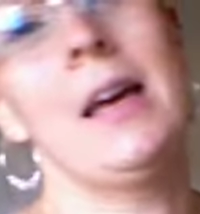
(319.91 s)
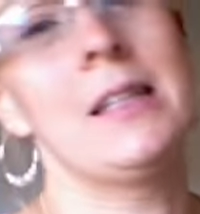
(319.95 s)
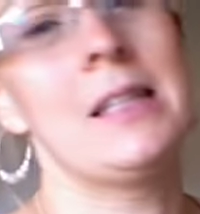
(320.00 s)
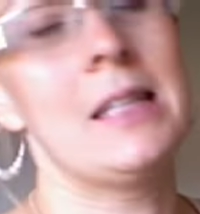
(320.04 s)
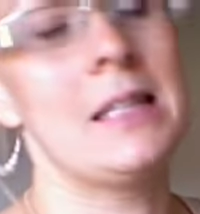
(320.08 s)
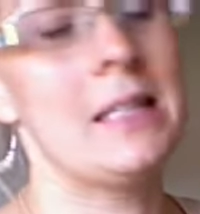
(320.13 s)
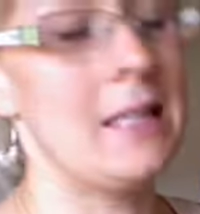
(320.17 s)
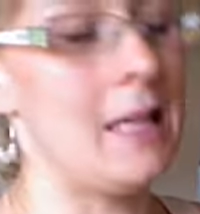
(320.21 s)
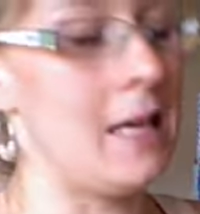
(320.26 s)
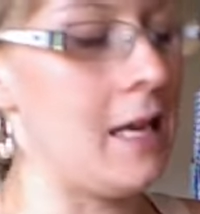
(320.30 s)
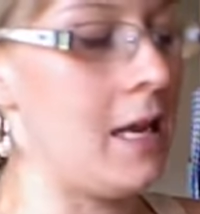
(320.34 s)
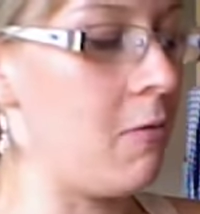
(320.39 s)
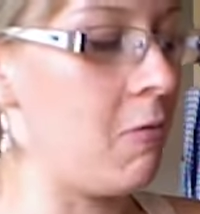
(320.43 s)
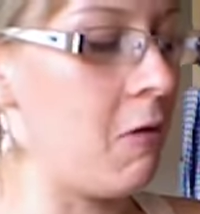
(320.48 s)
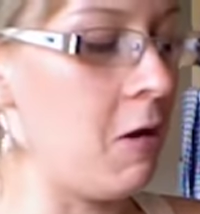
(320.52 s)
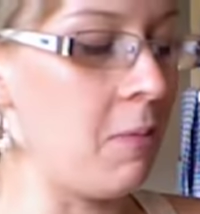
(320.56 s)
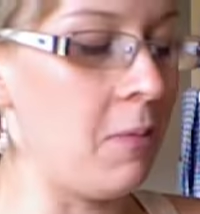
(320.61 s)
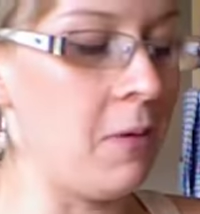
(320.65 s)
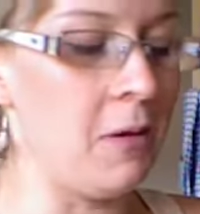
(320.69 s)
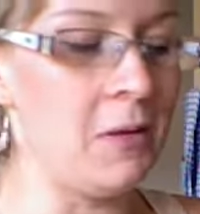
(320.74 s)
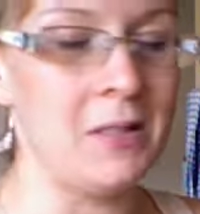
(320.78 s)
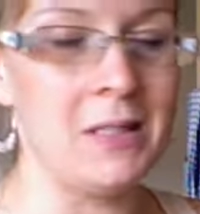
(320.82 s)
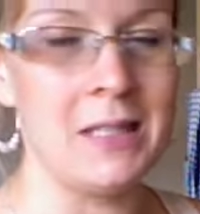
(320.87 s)
As I say, I
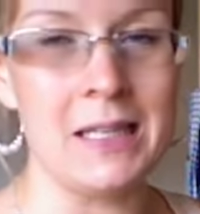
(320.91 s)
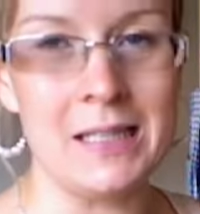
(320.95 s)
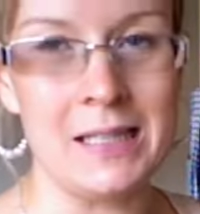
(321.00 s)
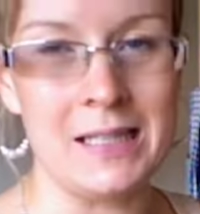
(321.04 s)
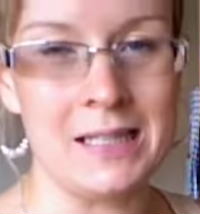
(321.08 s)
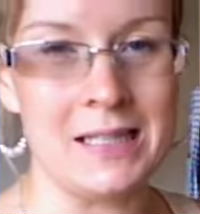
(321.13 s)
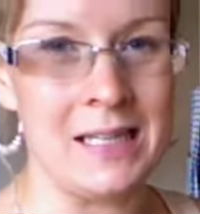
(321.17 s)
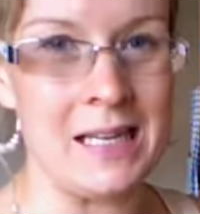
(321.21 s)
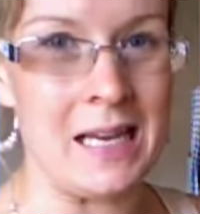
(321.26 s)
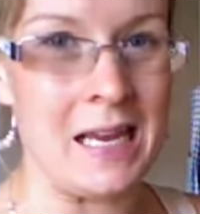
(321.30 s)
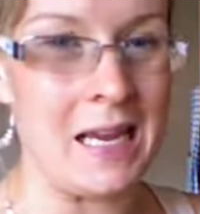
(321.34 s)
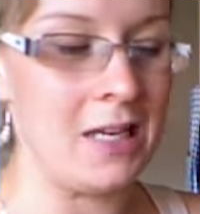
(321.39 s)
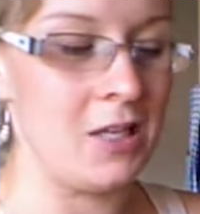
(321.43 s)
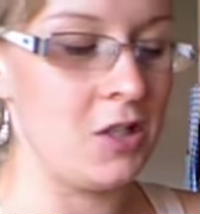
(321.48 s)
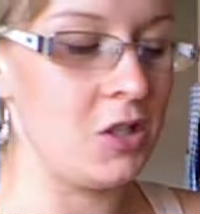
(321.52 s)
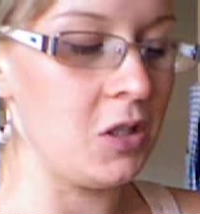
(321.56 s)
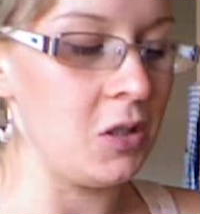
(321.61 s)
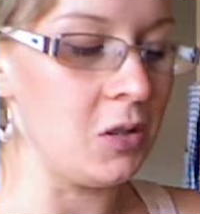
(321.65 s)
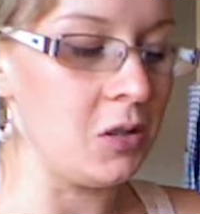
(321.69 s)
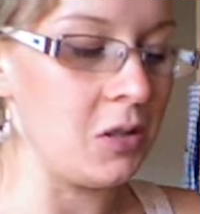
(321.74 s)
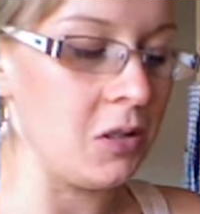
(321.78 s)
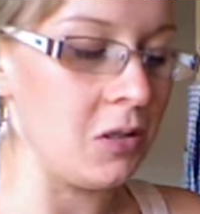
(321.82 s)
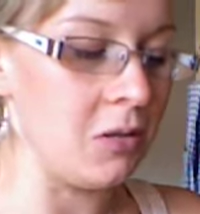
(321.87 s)
won't be using it today
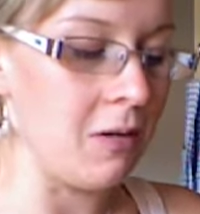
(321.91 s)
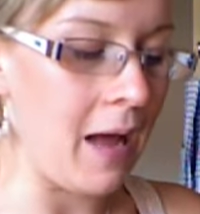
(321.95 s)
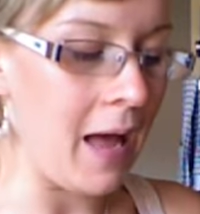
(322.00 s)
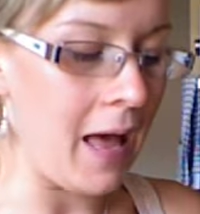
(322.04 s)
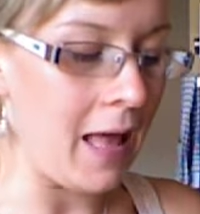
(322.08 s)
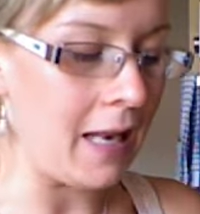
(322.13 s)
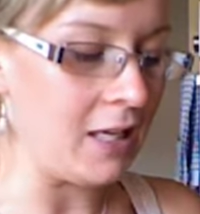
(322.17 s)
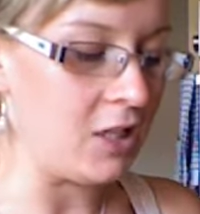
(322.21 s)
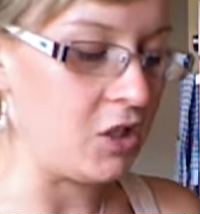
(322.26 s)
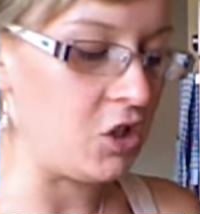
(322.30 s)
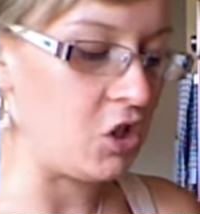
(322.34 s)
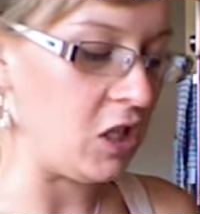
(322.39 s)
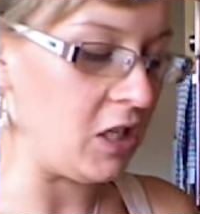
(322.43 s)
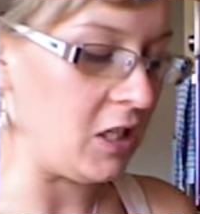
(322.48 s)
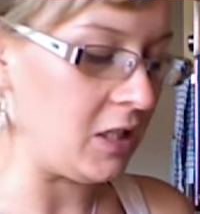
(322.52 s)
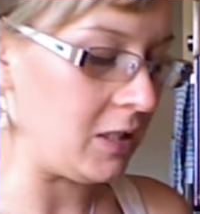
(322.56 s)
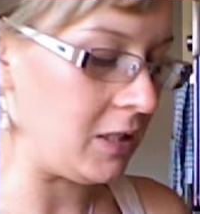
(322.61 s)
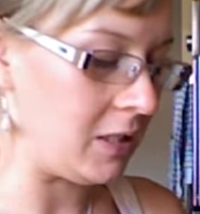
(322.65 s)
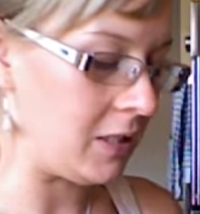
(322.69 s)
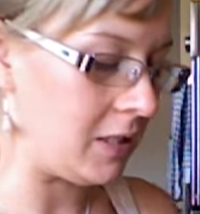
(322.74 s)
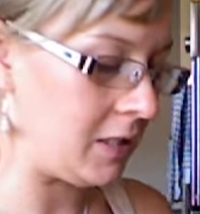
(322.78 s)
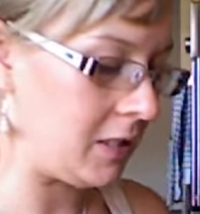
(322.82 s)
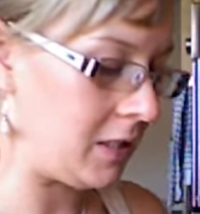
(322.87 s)
due to
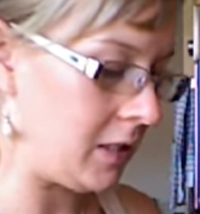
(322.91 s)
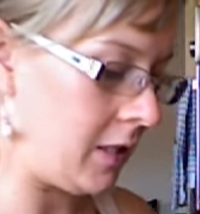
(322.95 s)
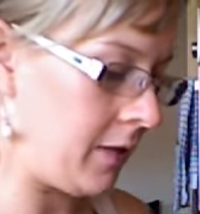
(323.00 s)
allergies.